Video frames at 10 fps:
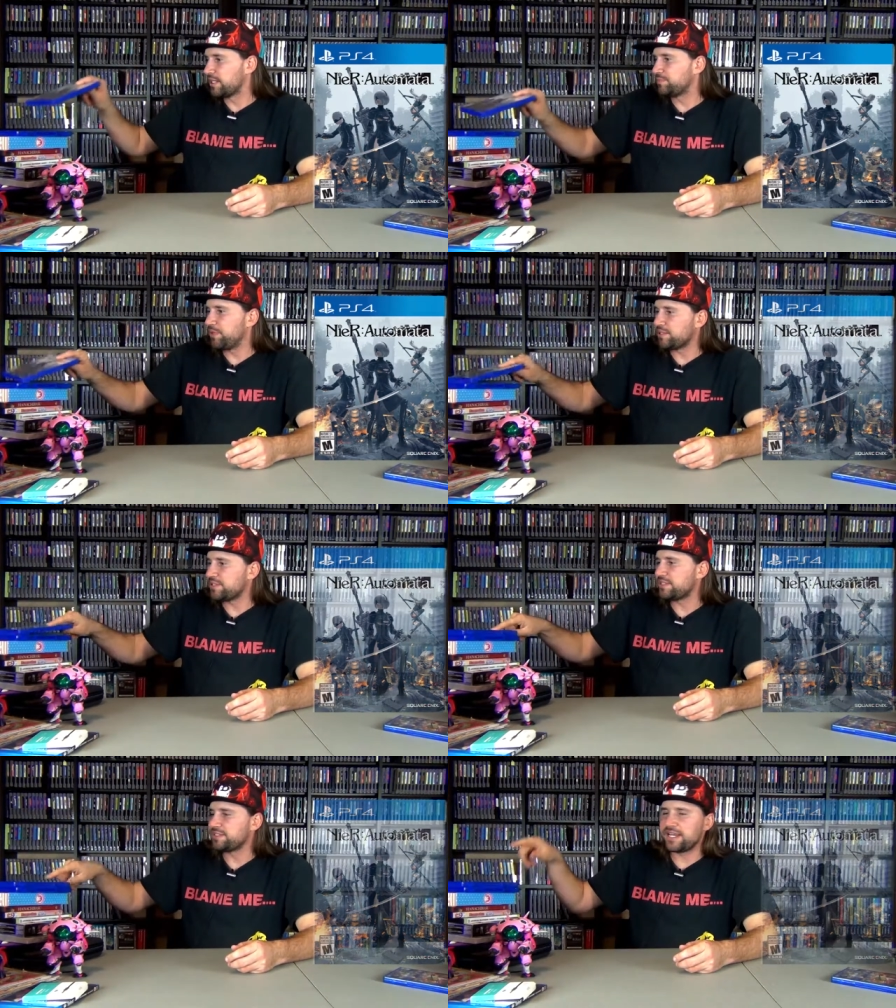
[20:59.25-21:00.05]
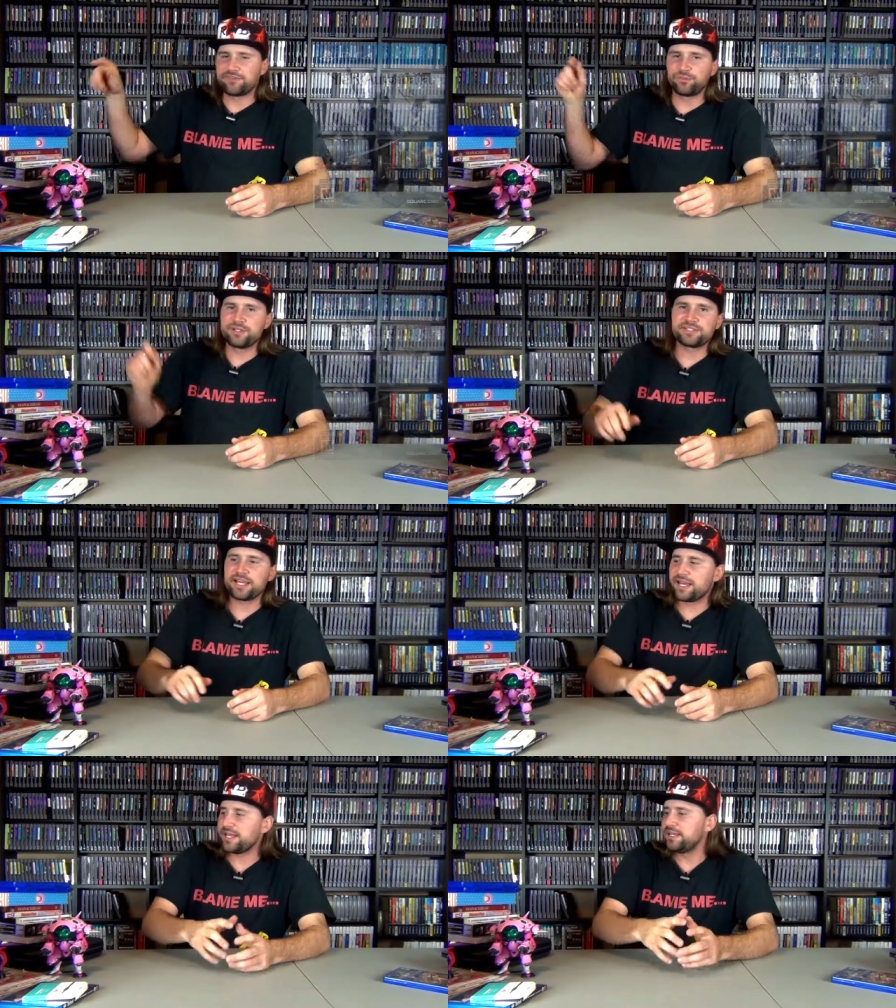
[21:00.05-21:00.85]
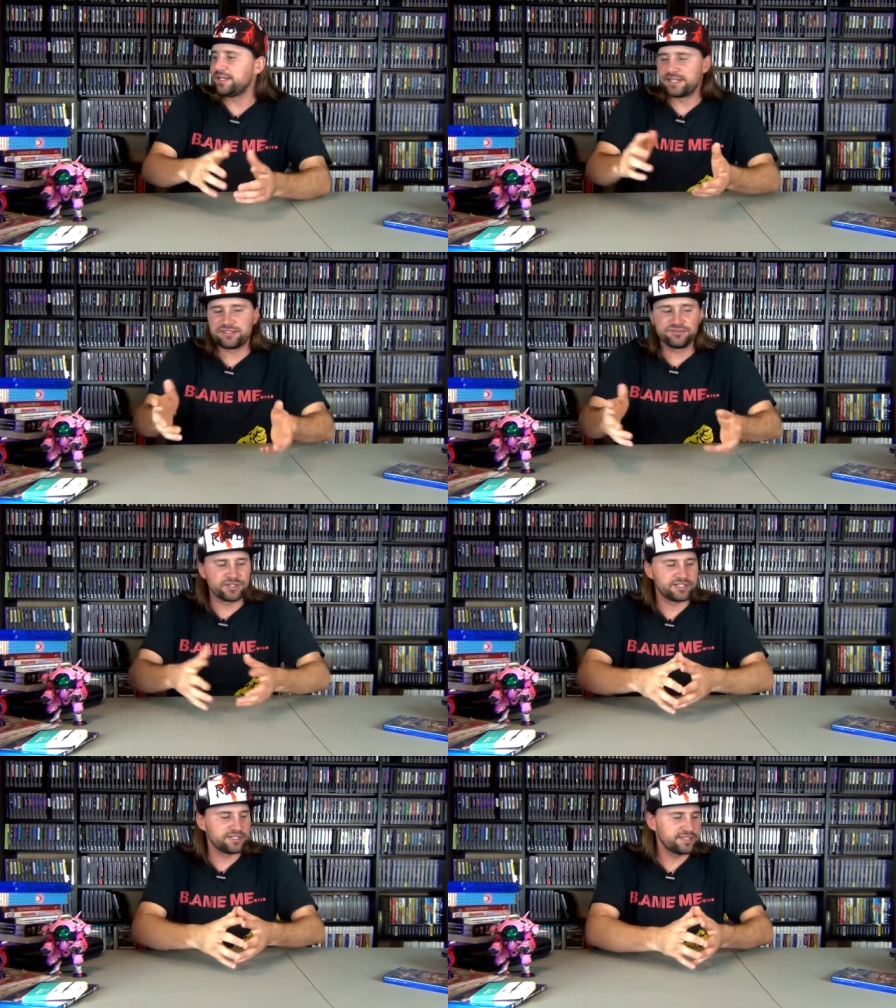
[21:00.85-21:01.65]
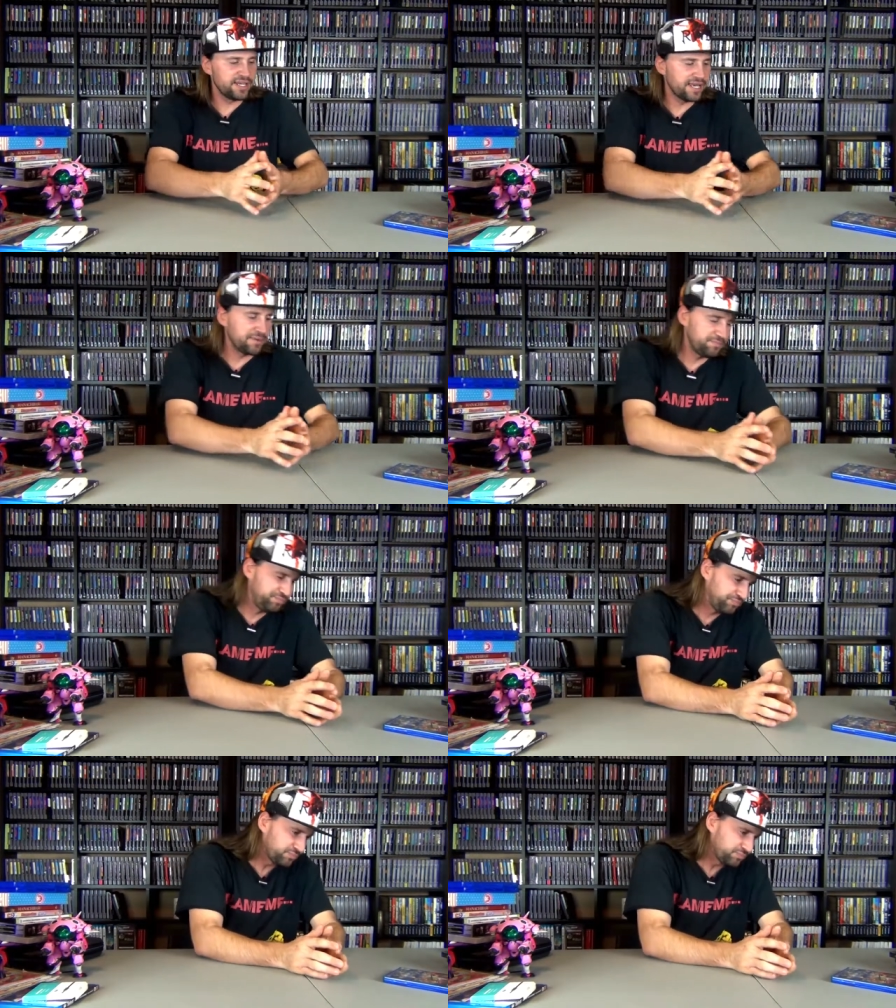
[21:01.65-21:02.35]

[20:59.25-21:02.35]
especially since everyone says it's a really good game.